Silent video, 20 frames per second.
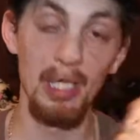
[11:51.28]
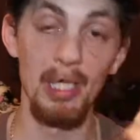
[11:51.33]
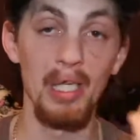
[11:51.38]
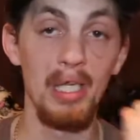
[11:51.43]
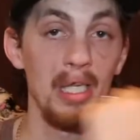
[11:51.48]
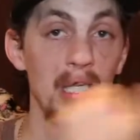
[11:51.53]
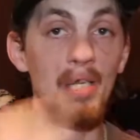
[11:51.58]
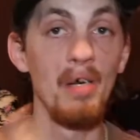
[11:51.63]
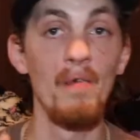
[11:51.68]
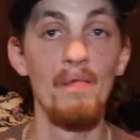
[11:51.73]

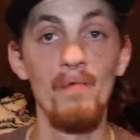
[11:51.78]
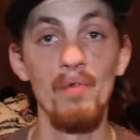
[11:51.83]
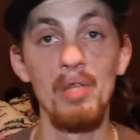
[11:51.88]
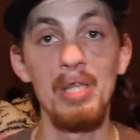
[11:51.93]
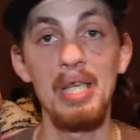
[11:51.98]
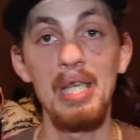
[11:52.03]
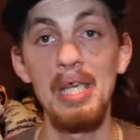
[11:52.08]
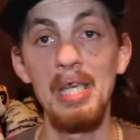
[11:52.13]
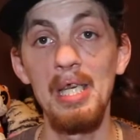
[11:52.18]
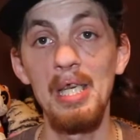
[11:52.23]
silver
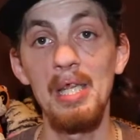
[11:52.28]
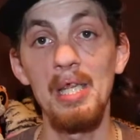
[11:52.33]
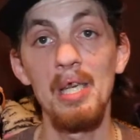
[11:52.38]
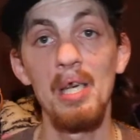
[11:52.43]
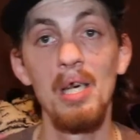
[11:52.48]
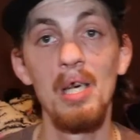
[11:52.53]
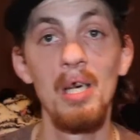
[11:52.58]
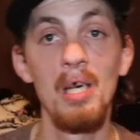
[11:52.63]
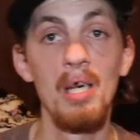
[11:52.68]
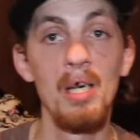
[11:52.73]
teeth,
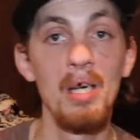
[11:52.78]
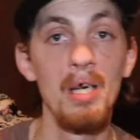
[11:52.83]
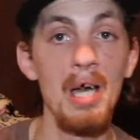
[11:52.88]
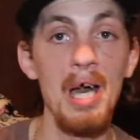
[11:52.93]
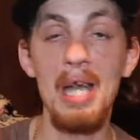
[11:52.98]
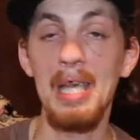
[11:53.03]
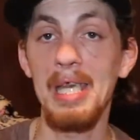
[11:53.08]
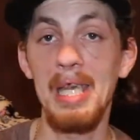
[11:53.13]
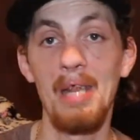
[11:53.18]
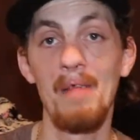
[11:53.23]

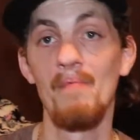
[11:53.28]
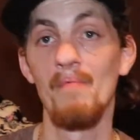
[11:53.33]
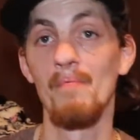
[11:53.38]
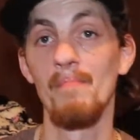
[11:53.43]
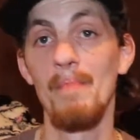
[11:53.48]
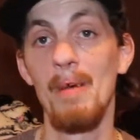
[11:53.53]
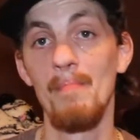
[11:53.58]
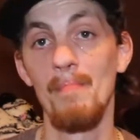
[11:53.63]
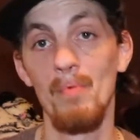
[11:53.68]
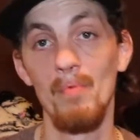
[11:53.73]
I can't even
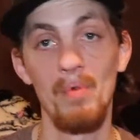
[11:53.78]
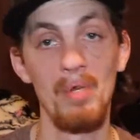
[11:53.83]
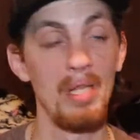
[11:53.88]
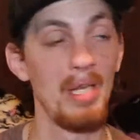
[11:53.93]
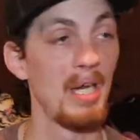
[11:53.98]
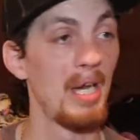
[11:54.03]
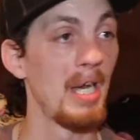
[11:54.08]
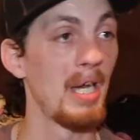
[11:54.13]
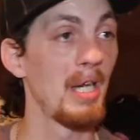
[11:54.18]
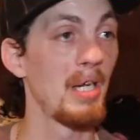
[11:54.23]
remember what
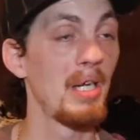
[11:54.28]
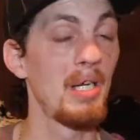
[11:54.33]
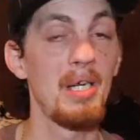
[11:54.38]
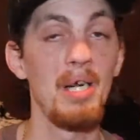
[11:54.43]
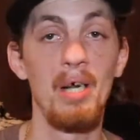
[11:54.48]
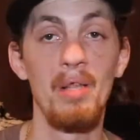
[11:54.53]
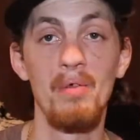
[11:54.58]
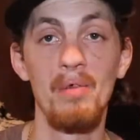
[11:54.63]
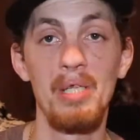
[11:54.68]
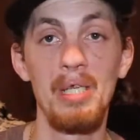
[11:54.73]
the heck
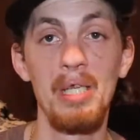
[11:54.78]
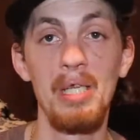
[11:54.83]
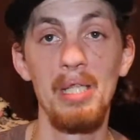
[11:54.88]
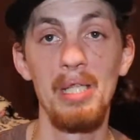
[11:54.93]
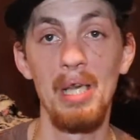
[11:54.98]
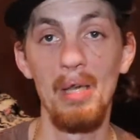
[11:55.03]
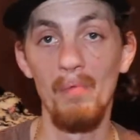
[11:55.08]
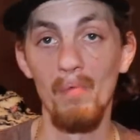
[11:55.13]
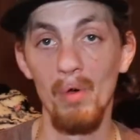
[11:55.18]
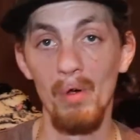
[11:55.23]
color
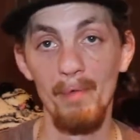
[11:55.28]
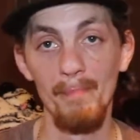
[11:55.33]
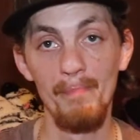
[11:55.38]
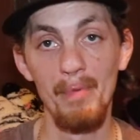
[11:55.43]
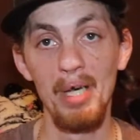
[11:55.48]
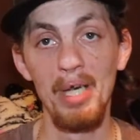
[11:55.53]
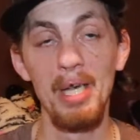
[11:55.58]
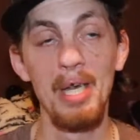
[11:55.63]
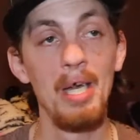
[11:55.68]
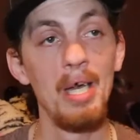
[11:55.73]
teeth they were,
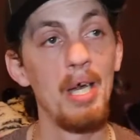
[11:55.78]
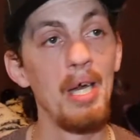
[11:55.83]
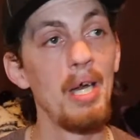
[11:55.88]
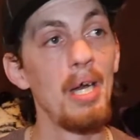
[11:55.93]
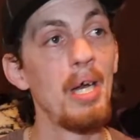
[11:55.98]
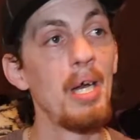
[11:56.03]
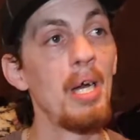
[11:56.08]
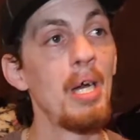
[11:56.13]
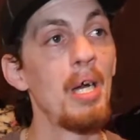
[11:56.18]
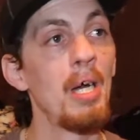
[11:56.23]
but
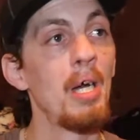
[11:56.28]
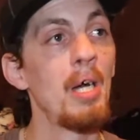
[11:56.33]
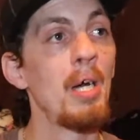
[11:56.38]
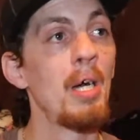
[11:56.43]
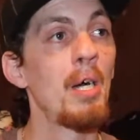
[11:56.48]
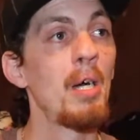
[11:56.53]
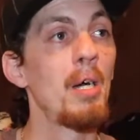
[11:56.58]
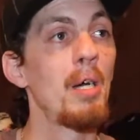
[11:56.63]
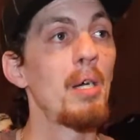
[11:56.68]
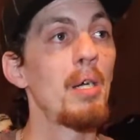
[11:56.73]

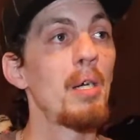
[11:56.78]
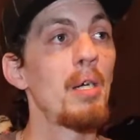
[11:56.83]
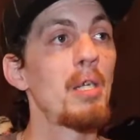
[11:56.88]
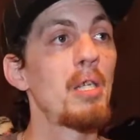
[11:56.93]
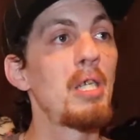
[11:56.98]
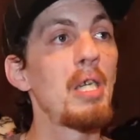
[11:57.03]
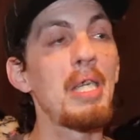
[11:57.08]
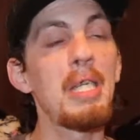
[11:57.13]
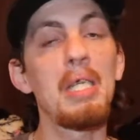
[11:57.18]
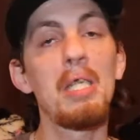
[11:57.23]

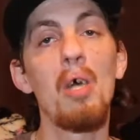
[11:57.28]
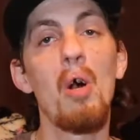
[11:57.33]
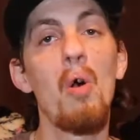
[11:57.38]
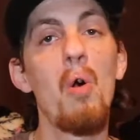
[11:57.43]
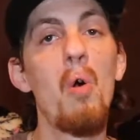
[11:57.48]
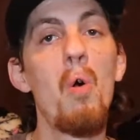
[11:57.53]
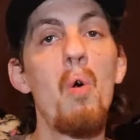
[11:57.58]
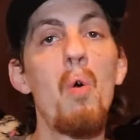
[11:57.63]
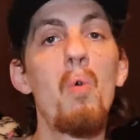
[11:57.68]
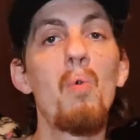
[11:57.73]
just the
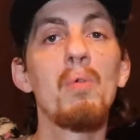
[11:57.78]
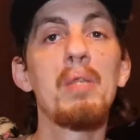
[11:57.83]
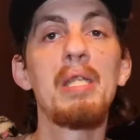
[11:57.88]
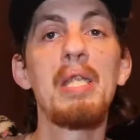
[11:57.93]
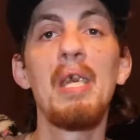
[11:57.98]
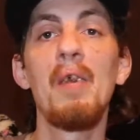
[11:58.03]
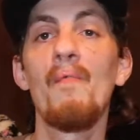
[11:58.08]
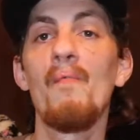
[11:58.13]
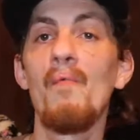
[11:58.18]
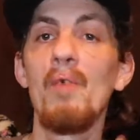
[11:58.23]
whole
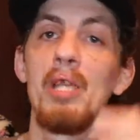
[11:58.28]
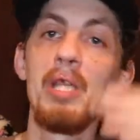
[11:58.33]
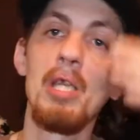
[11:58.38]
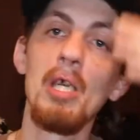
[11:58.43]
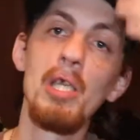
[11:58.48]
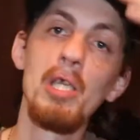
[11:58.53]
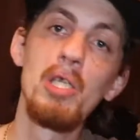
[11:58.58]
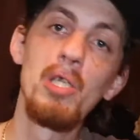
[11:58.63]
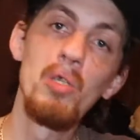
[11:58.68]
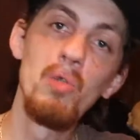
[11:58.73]
different,
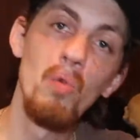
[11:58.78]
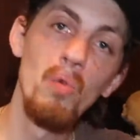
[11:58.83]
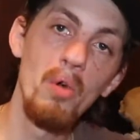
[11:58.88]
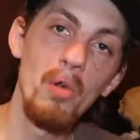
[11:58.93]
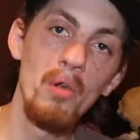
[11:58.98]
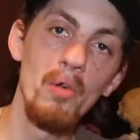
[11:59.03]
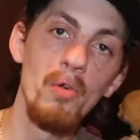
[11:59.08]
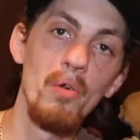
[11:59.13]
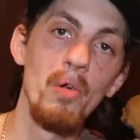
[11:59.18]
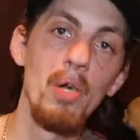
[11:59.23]
the
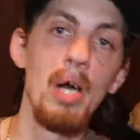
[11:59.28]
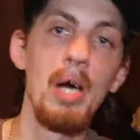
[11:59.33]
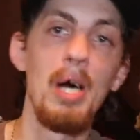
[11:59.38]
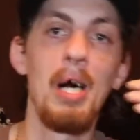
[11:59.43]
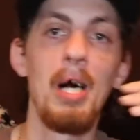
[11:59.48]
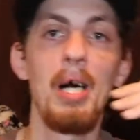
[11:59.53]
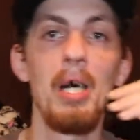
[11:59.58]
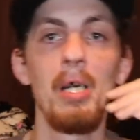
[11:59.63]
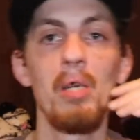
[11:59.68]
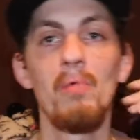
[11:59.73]
shorter
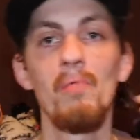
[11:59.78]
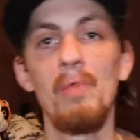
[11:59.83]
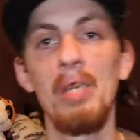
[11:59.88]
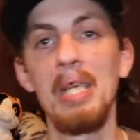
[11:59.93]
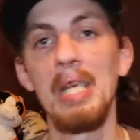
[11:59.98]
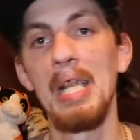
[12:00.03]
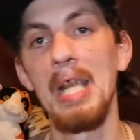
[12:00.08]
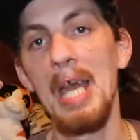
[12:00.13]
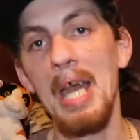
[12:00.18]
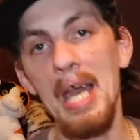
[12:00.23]

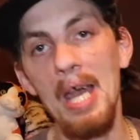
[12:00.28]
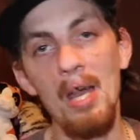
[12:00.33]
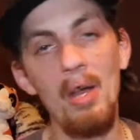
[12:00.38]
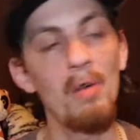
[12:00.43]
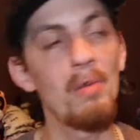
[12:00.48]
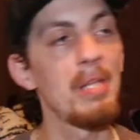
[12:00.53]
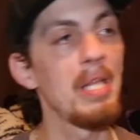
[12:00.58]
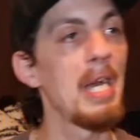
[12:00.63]
green hair,